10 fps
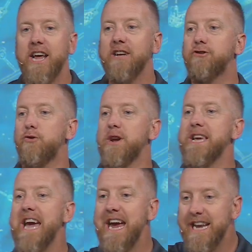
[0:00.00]
has
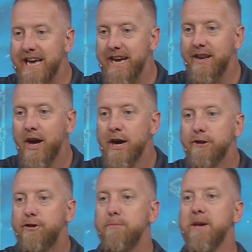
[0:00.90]
created
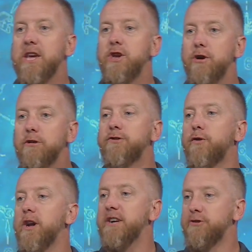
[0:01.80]
to be used
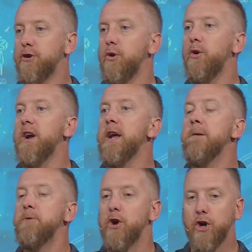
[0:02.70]
for his glory.
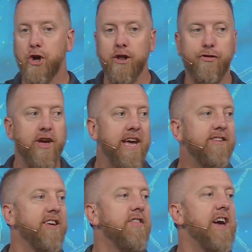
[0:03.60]
They're good
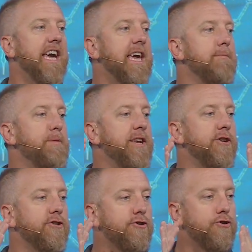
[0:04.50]
things that can be
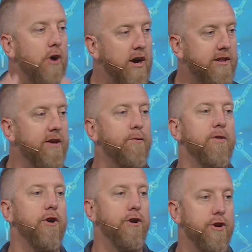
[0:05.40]
destructive when
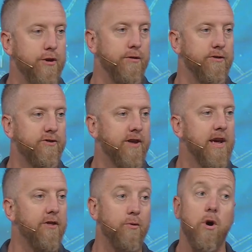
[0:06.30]
they're used
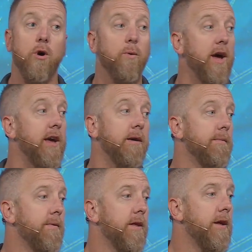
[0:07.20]
in the wrong way.
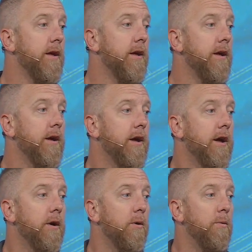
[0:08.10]

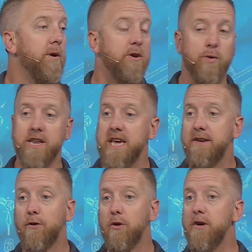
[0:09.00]
When
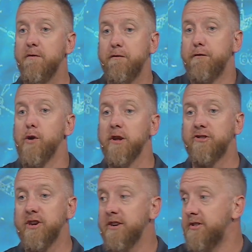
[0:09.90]
evil and
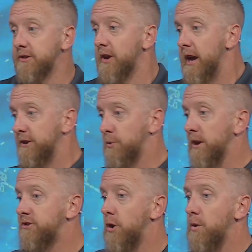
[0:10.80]
foolishness is
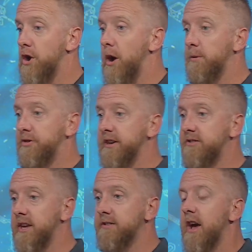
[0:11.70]
what's going on with these
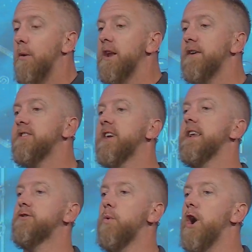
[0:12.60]
things. What if I said,
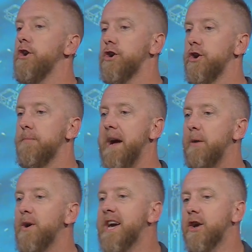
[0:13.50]
is water good or
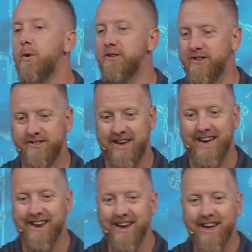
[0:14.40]
bad? What kind of question is
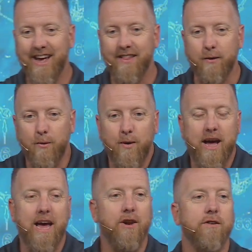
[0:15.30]
that? Like,
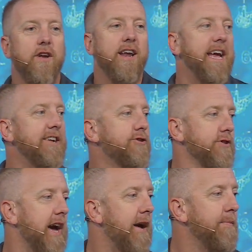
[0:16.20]
I don't even know how to answer
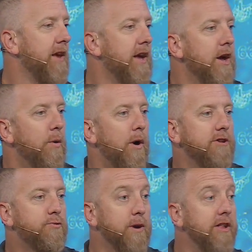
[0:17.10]
that. Well,
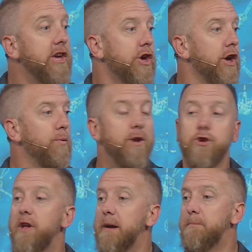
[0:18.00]
it's really good when
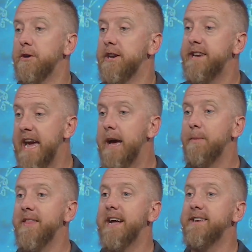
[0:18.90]
you build a dam
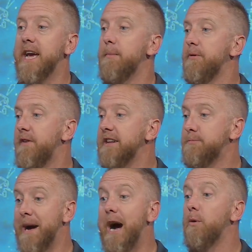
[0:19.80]
and that dam provides
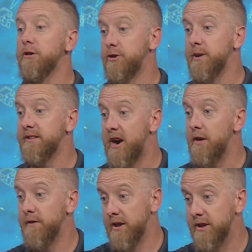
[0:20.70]
power to an
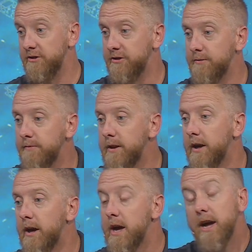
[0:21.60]
entire village.
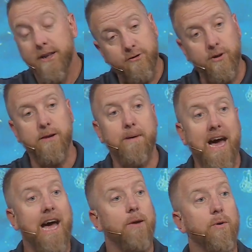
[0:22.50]
It's really
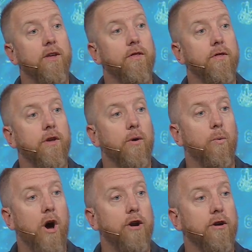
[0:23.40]
bad when the
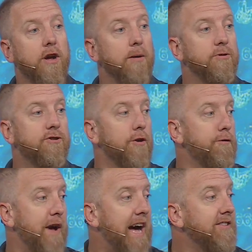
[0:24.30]
water comes so
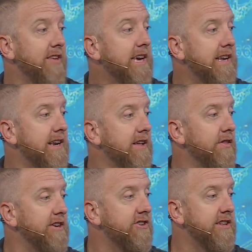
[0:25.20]
fast like it did in
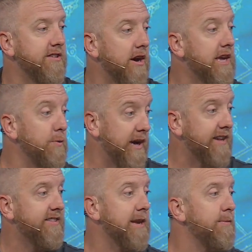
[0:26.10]
Lynch, Kentucky. We got
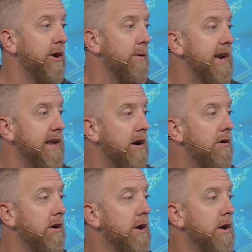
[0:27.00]
a team there right now,